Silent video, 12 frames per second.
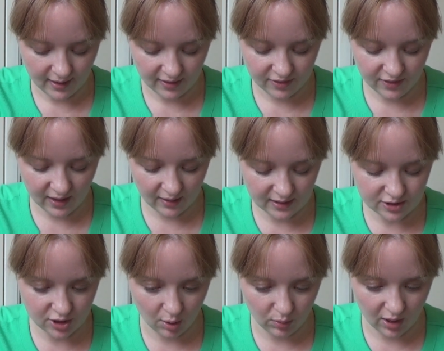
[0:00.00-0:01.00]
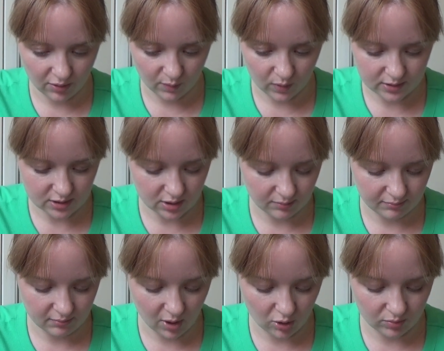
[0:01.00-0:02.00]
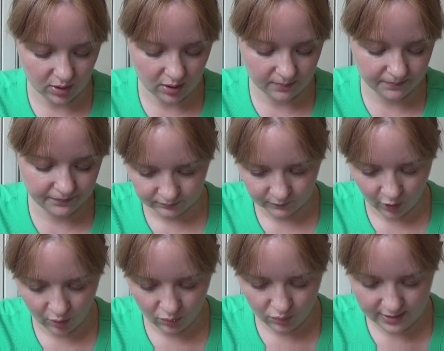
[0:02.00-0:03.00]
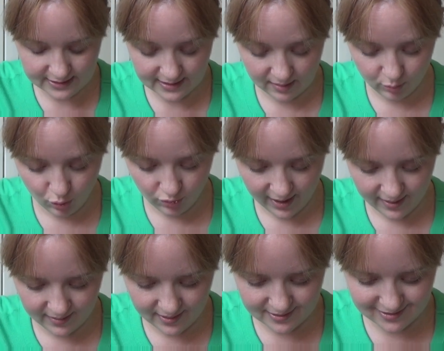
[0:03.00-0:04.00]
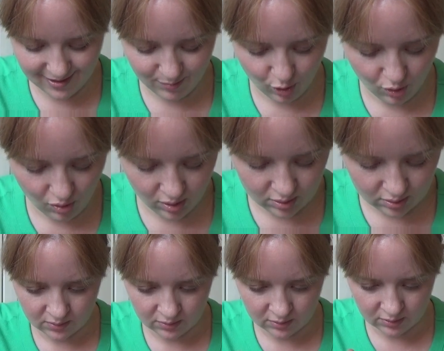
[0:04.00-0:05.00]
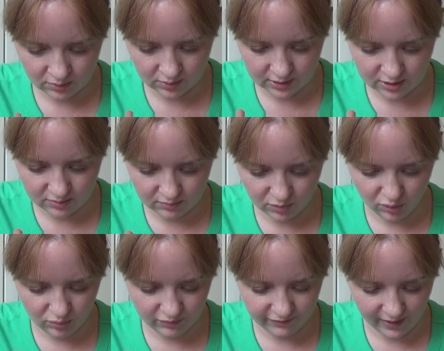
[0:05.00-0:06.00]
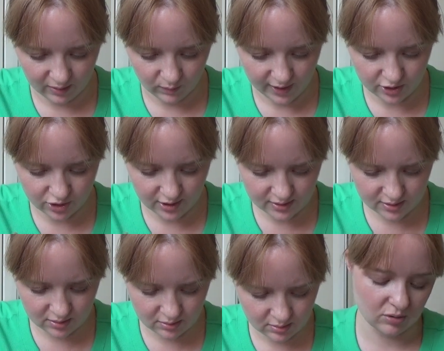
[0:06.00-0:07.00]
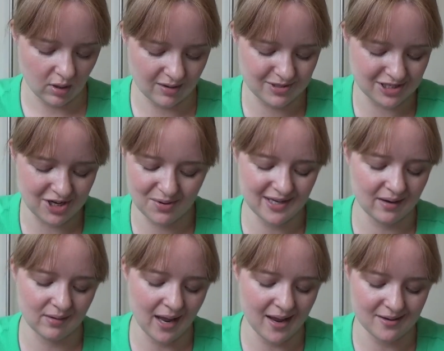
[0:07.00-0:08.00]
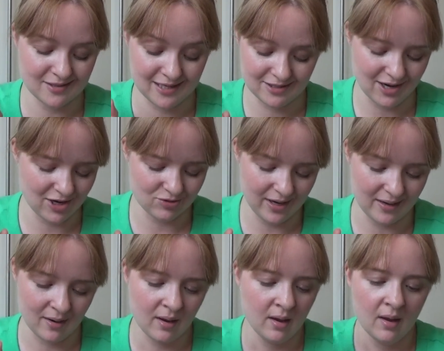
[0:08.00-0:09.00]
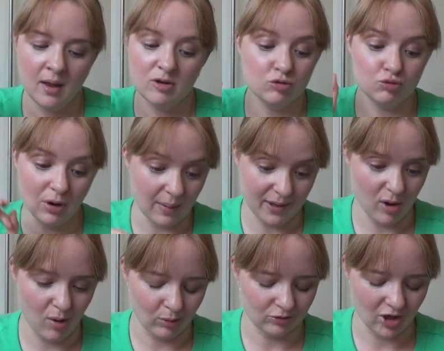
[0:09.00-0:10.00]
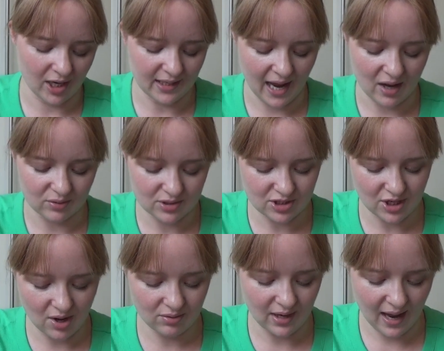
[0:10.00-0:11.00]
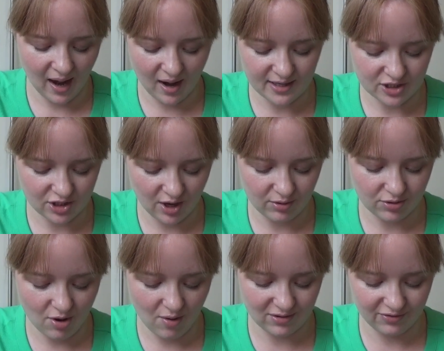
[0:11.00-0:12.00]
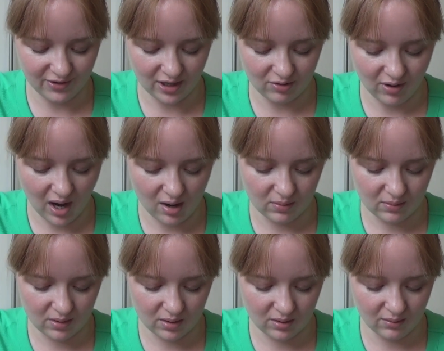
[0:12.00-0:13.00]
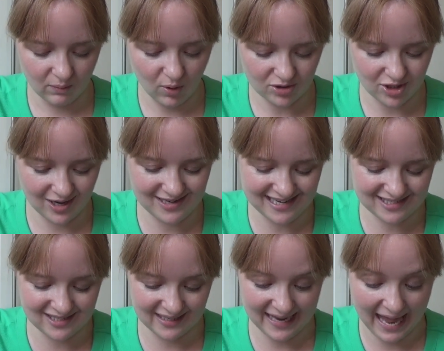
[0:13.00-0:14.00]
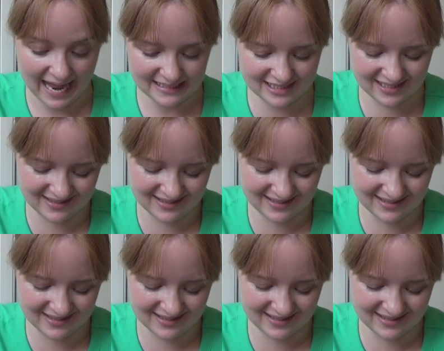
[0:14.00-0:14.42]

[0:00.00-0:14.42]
I think that's the only other ones at the moment. Oh, is there more there? Is there more? Oh, there's the Moonfell Witches. I'm just going down a TJ Green rabbit hole right now. So yeah, I need to go through and figure out what I need to get.